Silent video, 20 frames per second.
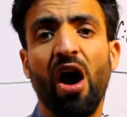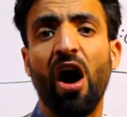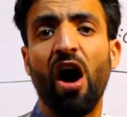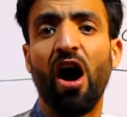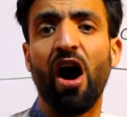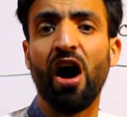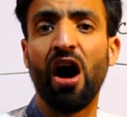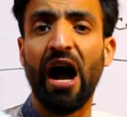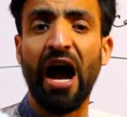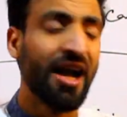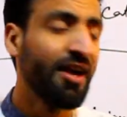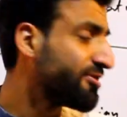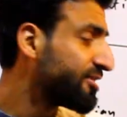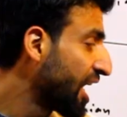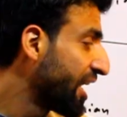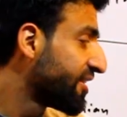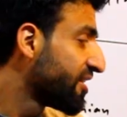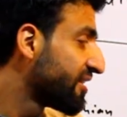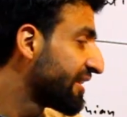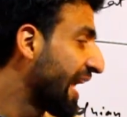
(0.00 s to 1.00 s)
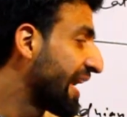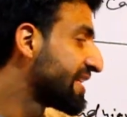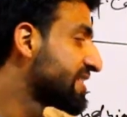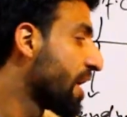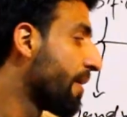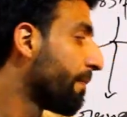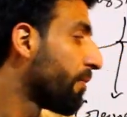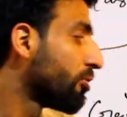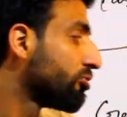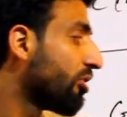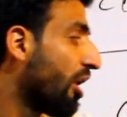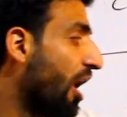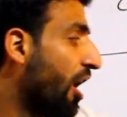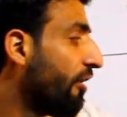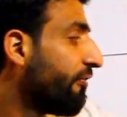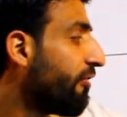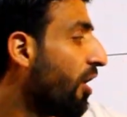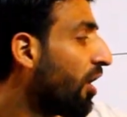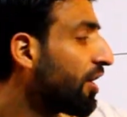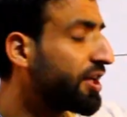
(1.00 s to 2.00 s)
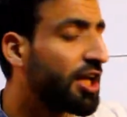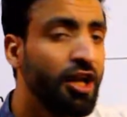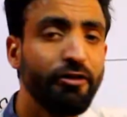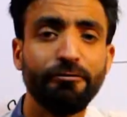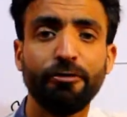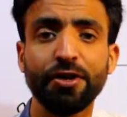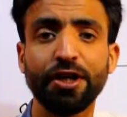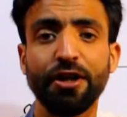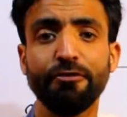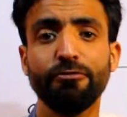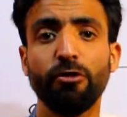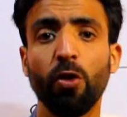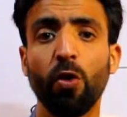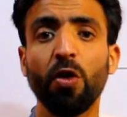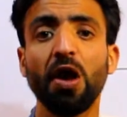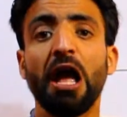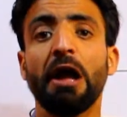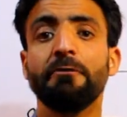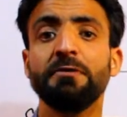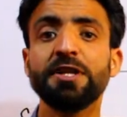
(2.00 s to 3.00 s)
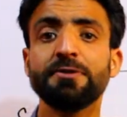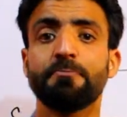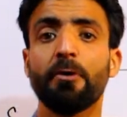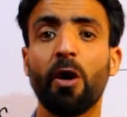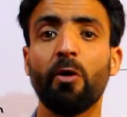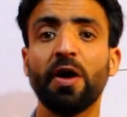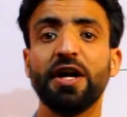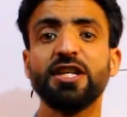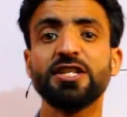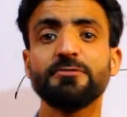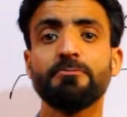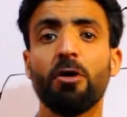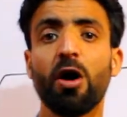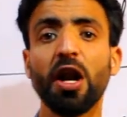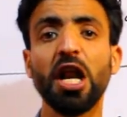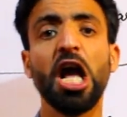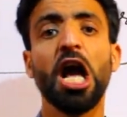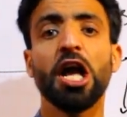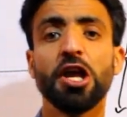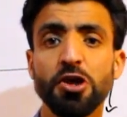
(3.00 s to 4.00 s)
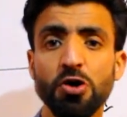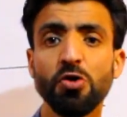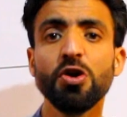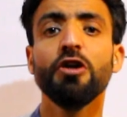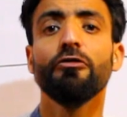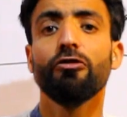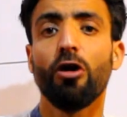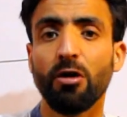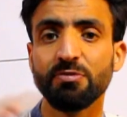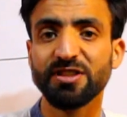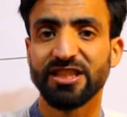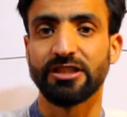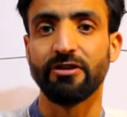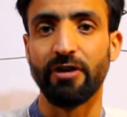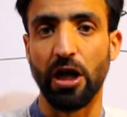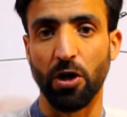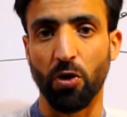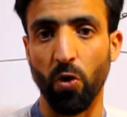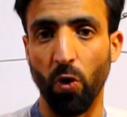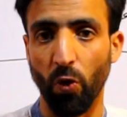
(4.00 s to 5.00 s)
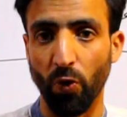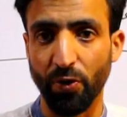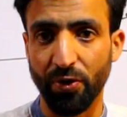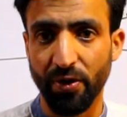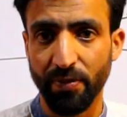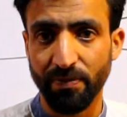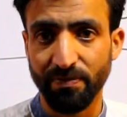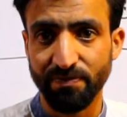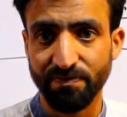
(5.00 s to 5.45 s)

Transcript: I have cited the example of Article 44, which provides for uniform civil code.